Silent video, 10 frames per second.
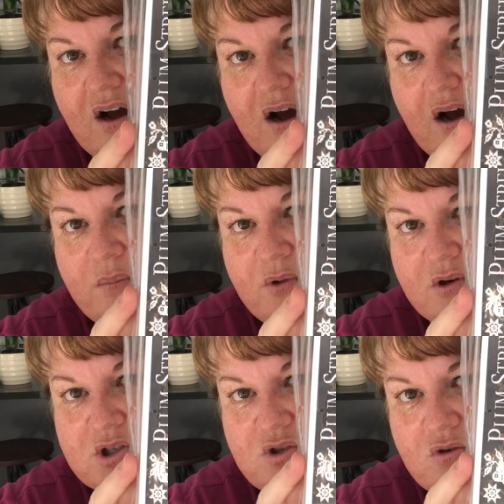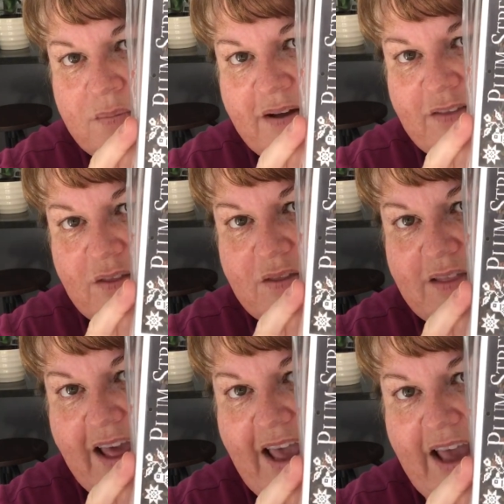I'm not sure about
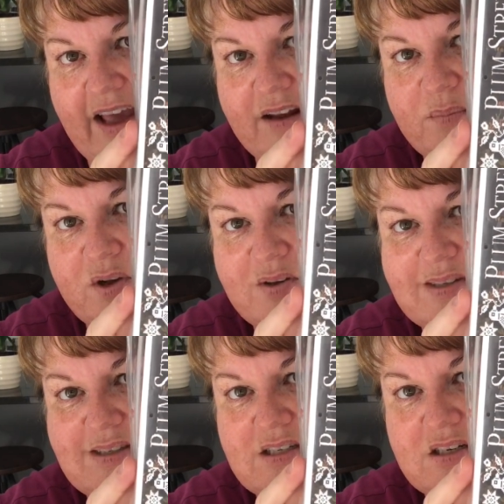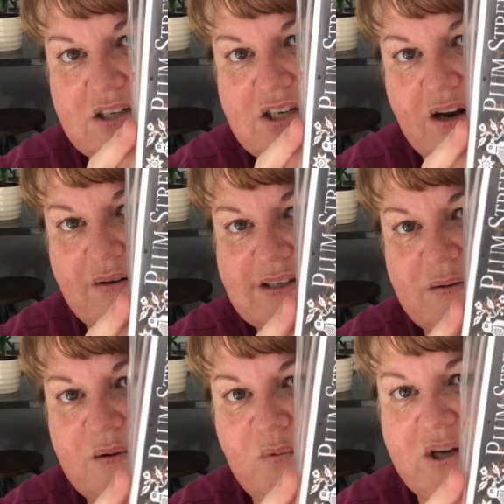the hat because she looks a
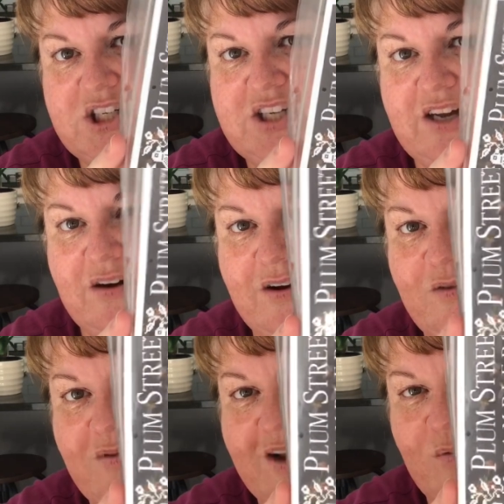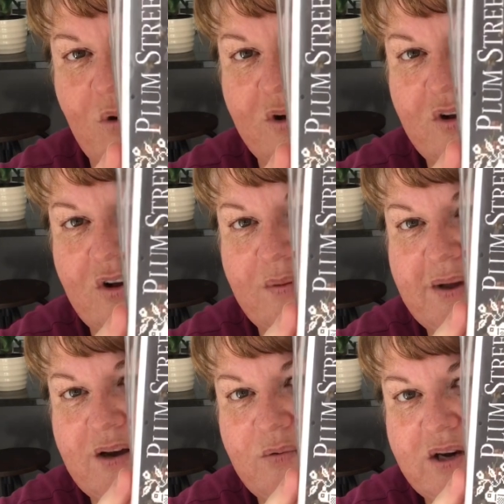bit witchy and I don't really want her to be
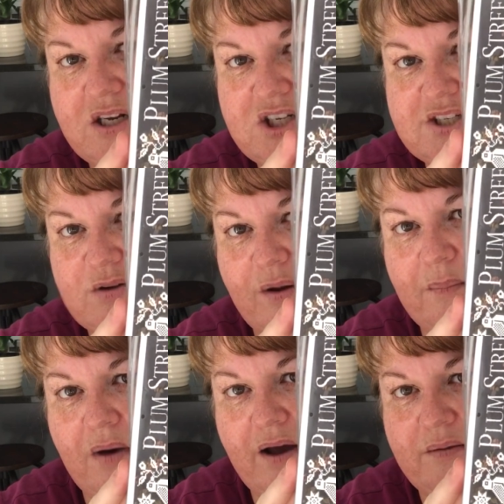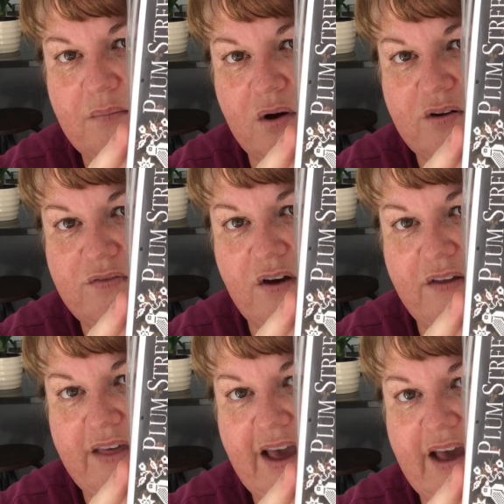a witch, so I might modify
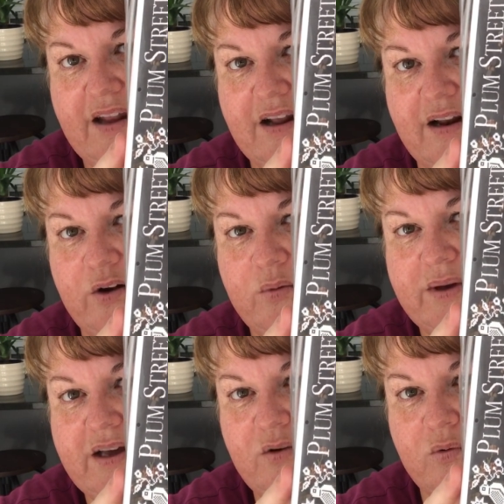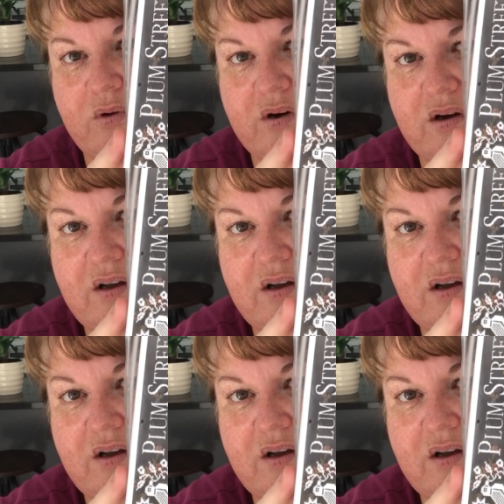the hat a little bit or